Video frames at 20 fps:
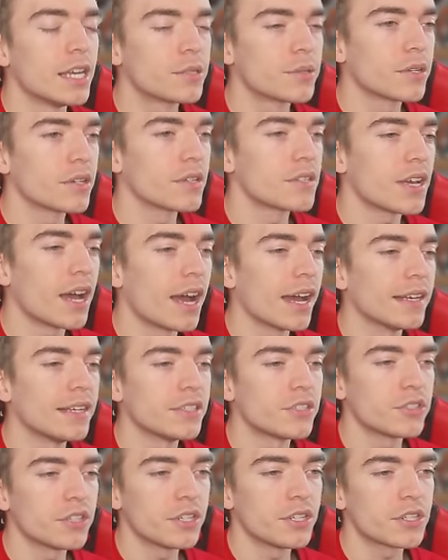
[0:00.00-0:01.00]
It's because I
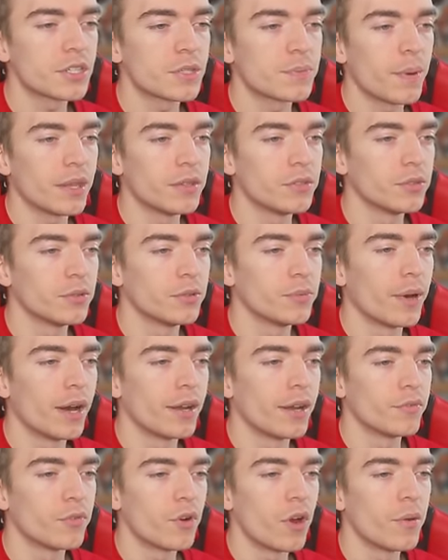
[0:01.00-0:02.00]
literally just spend all
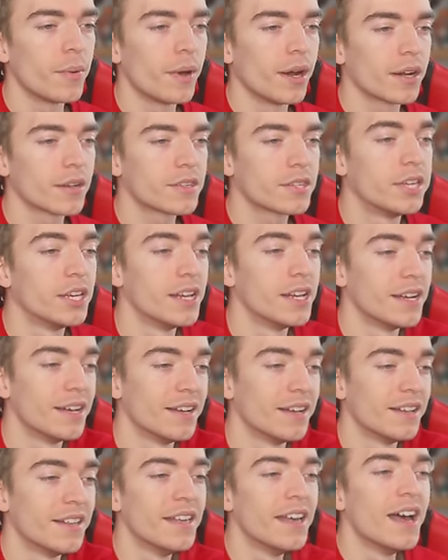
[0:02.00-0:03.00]
my Robux.
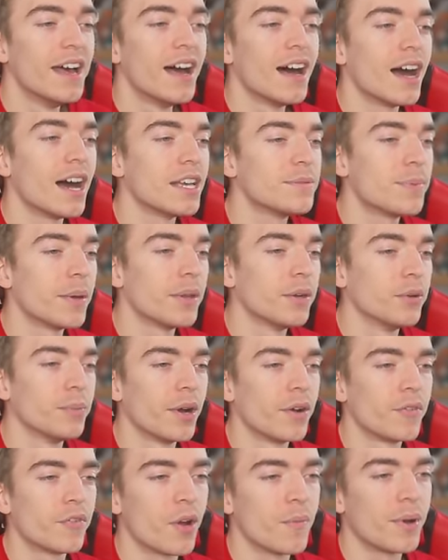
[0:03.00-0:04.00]
I spend all
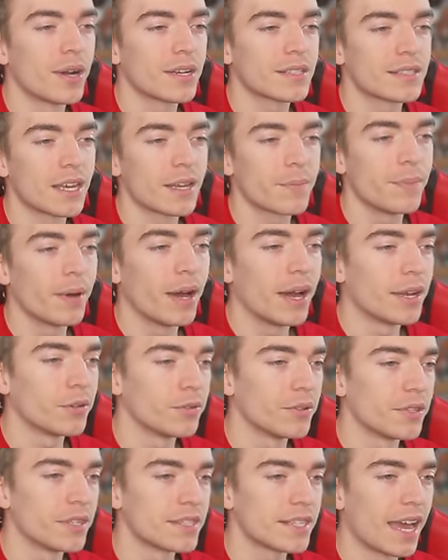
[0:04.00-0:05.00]
my Robux like buying
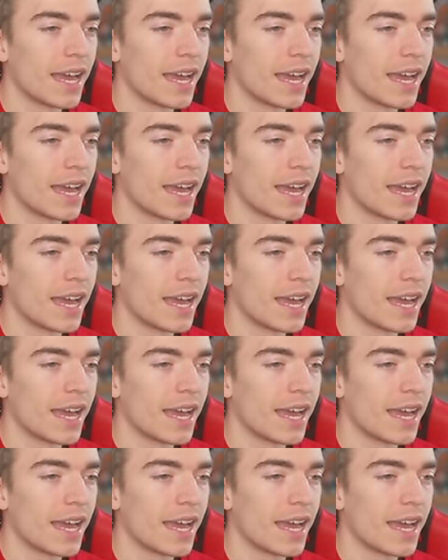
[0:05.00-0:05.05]
all these